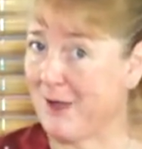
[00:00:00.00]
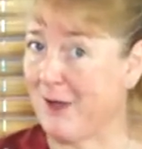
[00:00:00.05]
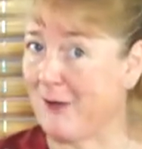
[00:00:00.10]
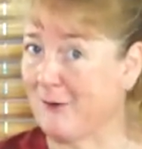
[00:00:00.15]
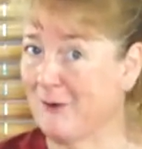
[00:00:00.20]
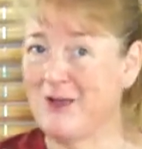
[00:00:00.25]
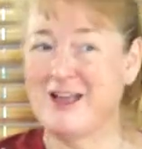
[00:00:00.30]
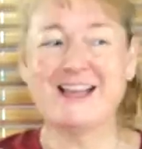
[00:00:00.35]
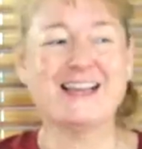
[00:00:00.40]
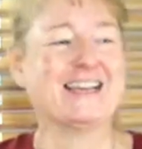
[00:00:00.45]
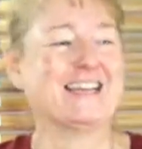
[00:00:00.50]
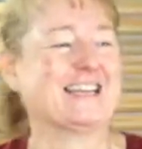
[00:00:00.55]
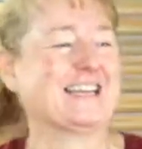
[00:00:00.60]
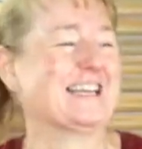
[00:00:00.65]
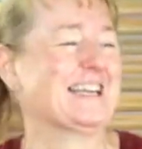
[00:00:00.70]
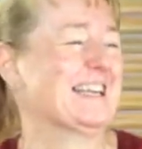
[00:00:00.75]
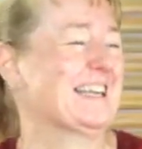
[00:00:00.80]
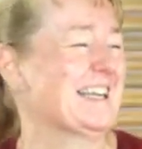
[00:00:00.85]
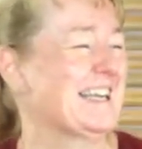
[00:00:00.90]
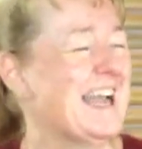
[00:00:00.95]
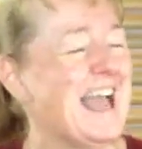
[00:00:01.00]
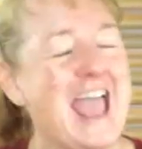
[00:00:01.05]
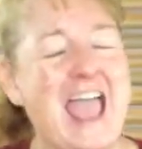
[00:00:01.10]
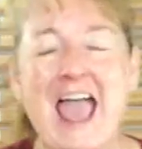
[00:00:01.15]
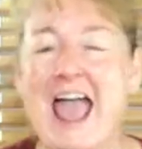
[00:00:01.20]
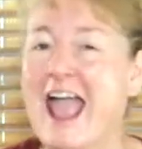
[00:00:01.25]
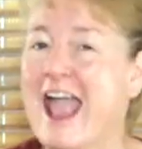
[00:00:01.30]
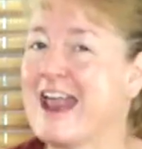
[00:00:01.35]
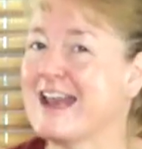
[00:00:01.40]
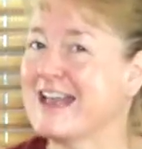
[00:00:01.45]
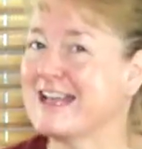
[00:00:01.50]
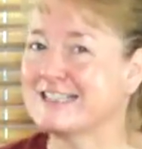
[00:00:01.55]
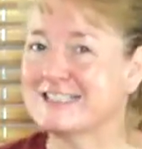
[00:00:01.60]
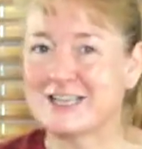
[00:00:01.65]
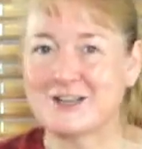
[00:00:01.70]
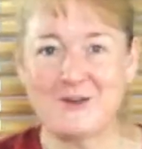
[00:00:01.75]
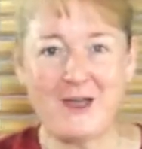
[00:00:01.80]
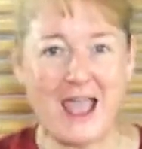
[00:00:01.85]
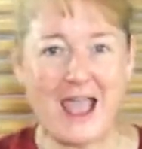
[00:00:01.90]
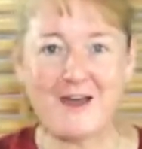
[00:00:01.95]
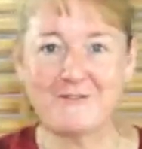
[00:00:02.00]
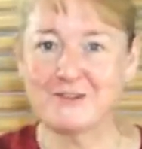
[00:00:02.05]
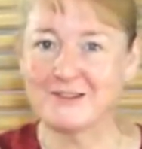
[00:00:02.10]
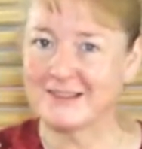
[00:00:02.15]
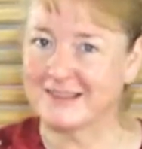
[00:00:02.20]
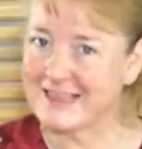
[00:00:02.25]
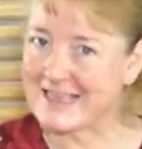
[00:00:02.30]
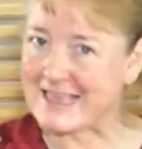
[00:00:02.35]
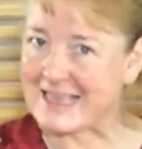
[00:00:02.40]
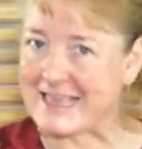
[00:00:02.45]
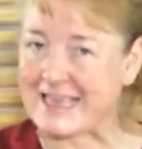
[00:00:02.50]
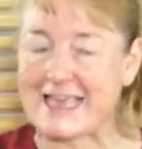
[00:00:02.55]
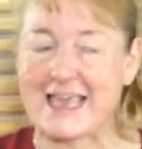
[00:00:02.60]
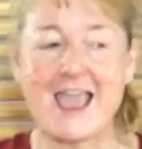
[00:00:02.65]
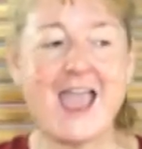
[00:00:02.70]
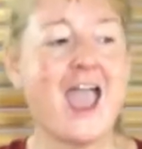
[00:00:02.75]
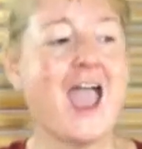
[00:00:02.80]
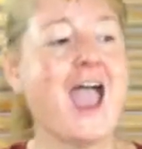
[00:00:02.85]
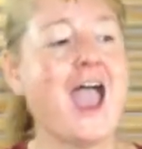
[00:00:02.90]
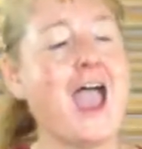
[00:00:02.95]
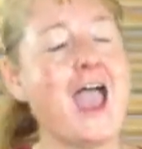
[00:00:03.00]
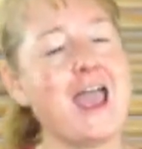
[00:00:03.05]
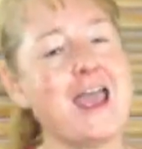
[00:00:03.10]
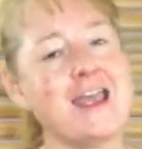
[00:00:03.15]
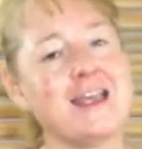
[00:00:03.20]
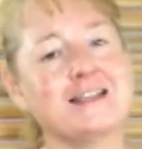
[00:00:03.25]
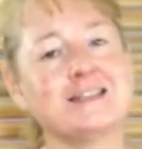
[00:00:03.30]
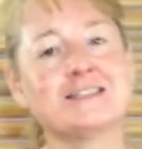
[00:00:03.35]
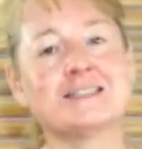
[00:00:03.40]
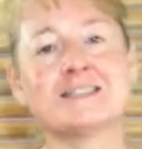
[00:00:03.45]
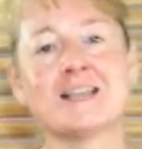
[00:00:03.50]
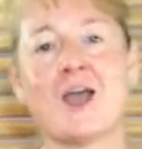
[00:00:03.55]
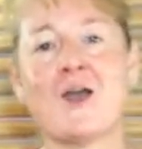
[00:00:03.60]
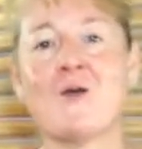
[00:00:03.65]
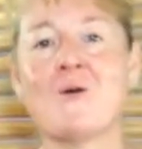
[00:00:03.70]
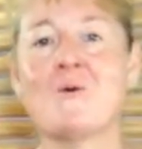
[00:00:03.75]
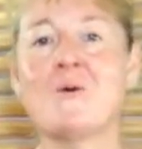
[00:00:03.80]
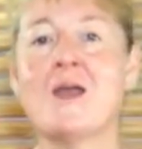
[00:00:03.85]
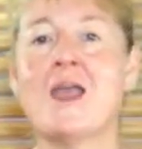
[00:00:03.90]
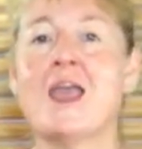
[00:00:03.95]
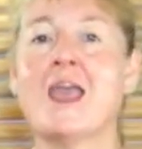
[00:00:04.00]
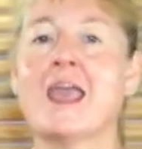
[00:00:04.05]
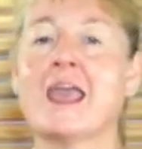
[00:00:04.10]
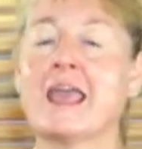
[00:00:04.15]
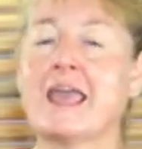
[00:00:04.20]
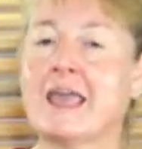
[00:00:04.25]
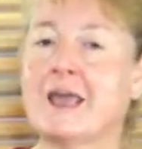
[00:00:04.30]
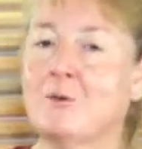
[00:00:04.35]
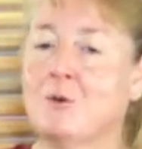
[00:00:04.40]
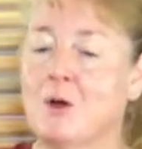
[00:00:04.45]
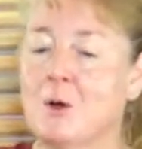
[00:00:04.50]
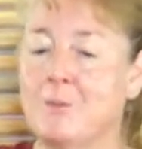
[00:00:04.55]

and I do have a link. And so it